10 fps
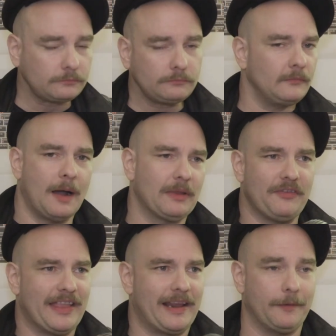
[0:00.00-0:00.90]
I'm leaving
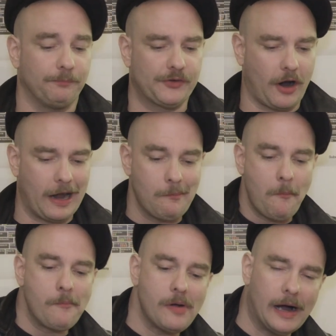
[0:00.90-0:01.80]
that in, sorry.
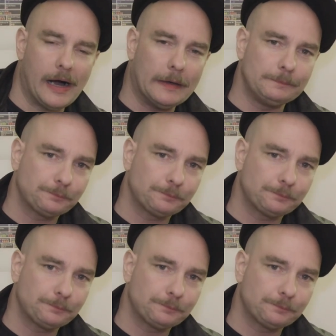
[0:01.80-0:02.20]
Um,